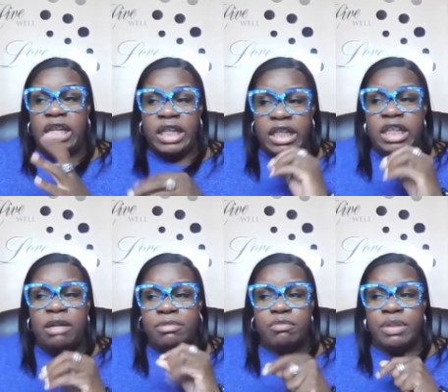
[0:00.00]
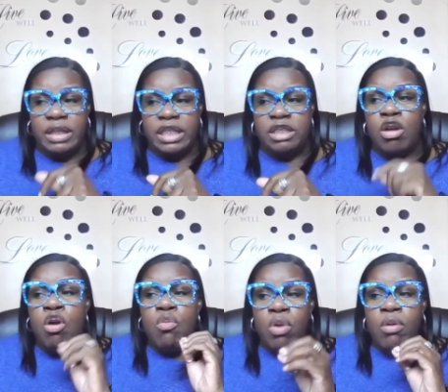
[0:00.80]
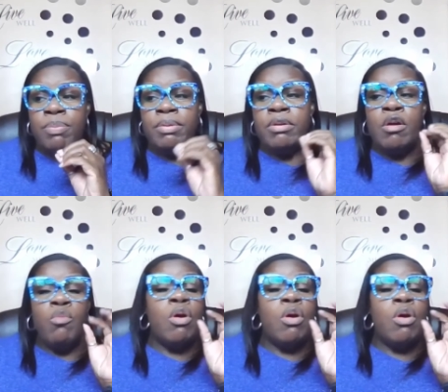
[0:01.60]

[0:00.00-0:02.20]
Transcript: getting him to release will be